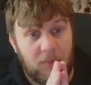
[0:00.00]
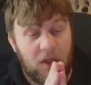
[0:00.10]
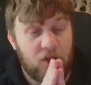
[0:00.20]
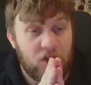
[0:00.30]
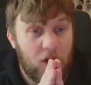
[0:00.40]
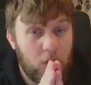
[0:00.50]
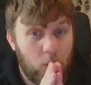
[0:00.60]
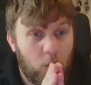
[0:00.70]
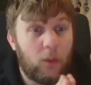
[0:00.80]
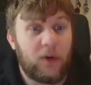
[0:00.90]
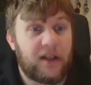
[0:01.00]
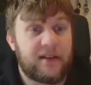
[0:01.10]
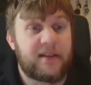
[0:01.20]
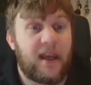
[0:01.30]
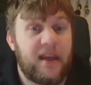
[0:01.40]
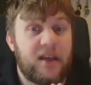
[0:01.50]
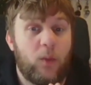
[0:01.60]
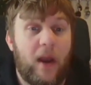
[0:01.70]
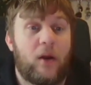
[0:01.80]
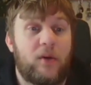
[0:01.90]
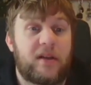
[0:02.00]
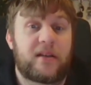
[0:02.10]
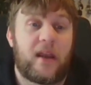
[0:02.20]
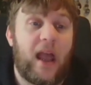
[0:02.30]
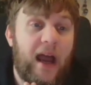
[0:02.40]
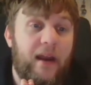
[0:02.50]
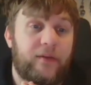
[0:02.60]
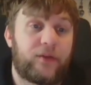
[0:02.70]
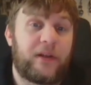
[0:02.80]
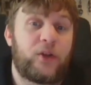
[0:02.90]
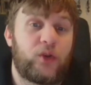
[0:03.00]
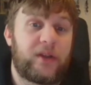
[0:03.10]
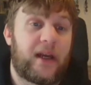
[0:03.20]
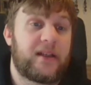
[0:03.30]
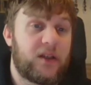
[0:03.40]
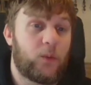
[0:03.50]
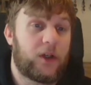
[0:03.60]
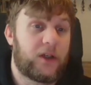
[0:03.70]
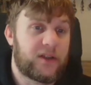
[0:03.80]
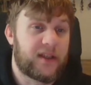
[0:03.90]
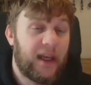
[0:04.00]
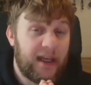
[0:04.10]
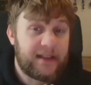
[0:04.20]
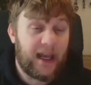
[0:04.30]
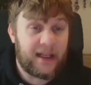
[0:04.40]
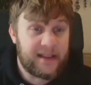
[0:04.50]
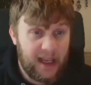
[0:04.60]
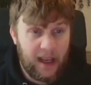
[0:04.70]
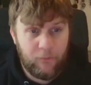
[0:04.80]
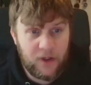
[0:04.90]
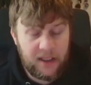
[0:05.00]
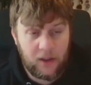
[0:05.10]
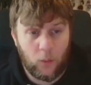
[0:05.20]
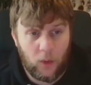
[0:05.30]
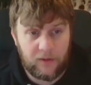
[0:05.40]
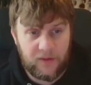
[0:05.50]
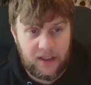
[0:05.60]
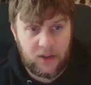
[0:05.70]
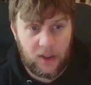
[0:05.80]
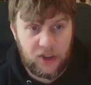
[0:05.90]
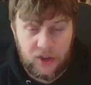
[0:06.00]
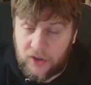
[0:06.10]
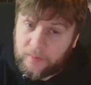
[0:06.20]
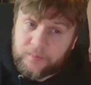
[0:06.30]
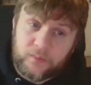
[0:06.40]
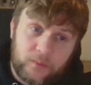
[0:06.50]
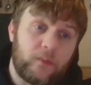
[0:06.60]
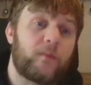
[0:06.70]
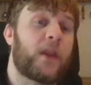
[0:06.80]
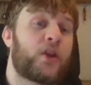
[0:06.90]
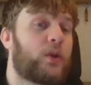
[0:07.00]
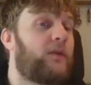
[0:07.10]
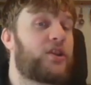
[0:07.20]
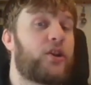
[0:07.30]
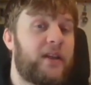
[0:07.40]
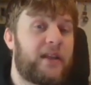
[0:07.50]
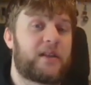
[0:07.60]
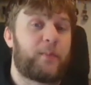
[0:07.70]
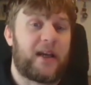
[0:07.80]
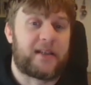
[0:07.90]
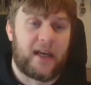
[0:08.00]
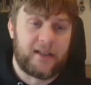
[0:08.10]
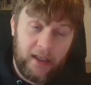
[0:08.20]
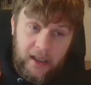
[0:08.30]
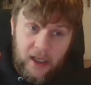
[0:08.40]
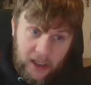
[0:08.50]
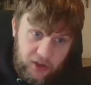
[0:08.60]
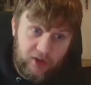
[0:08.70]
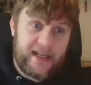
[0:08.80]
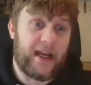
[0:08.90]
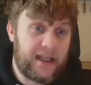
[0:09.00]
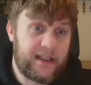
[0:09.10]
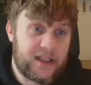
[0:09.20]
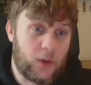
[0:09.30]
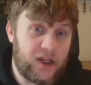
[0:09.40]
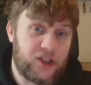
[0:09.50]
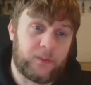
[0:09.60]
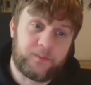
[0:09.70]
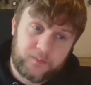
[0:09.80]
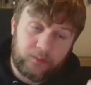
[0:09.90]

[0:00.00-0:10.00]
And so what we're going to say is we're going to say, I have 390 words to answer every single one of these questions. So if you're studying this bite size and you're attacking this question,